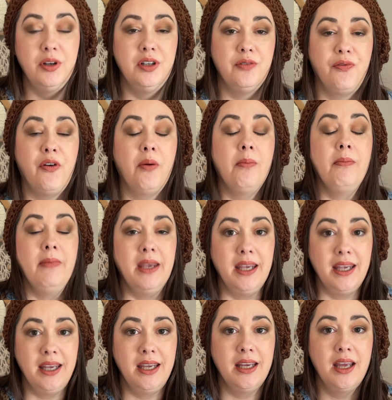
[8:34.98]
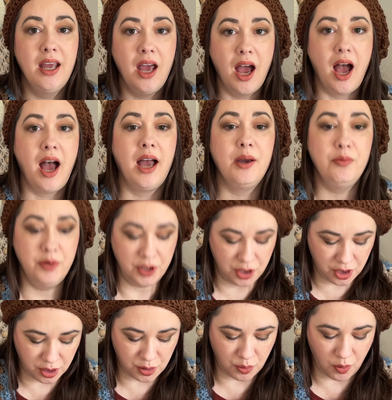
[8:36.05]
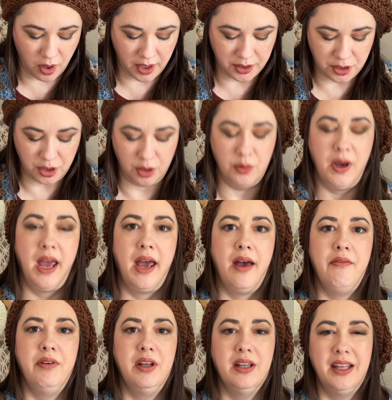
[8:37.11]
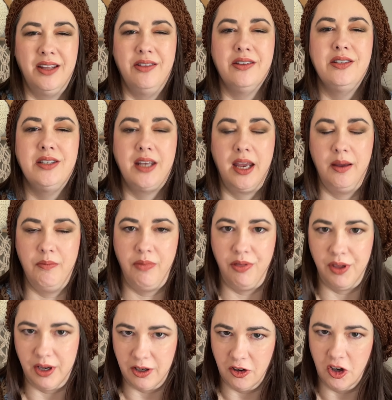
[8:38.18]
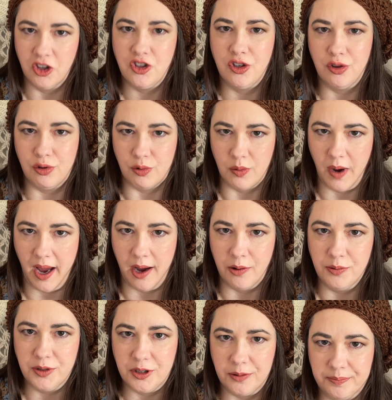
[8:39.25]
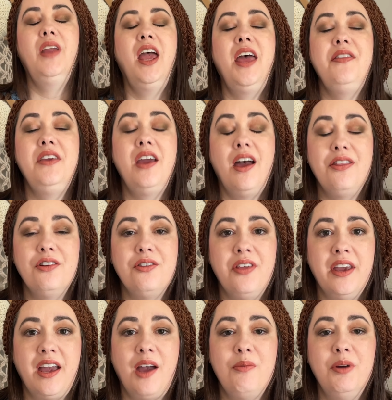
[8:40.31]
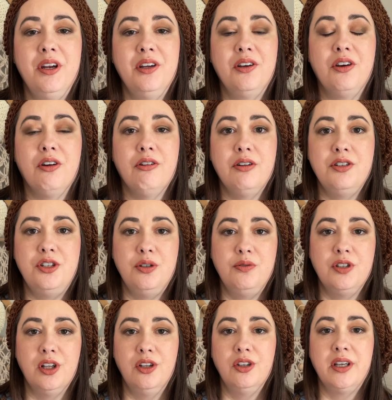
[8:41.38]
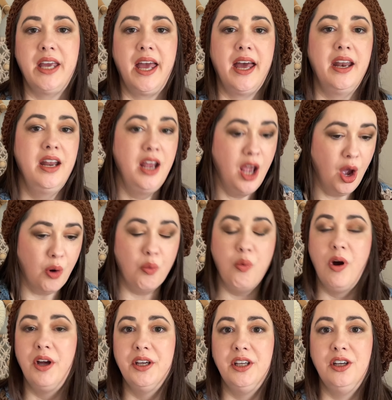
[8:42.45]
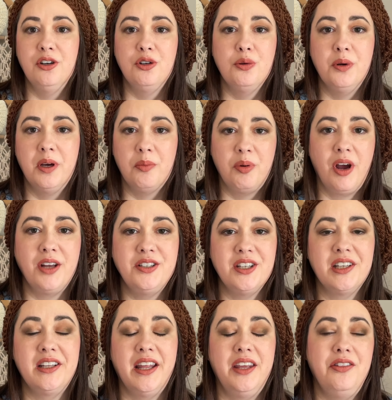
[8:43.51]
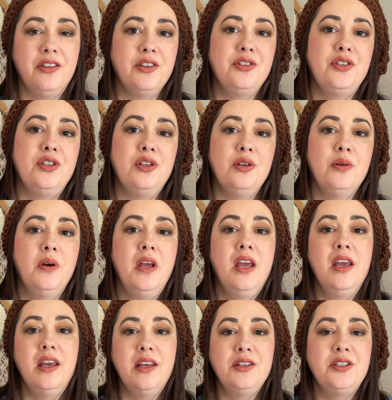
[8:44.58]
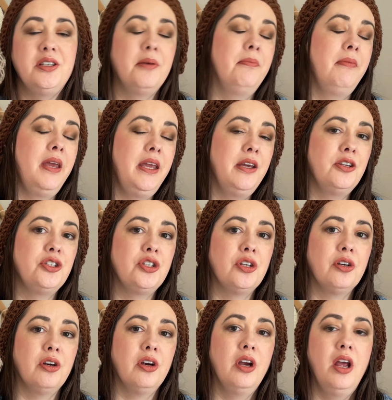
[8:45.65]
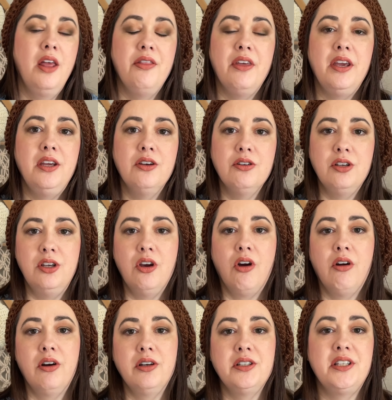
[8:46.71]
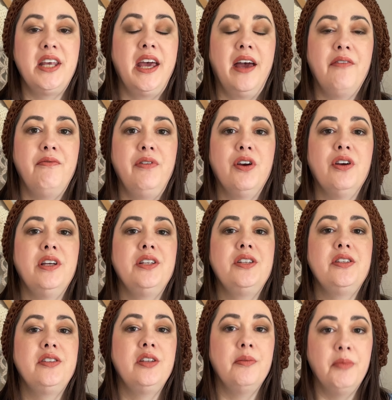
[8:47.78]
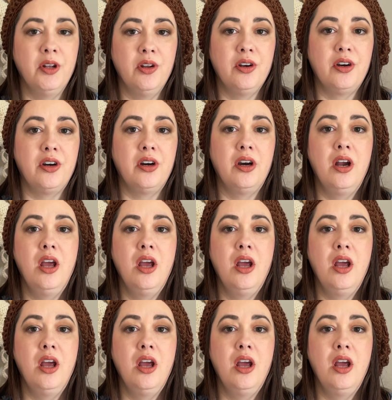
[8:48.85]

For me, I would just want to have it like the same thickness throughout. And the other thing I would encourage you to look at while you're doing a project like this too, is to make sure that your yarns have very similar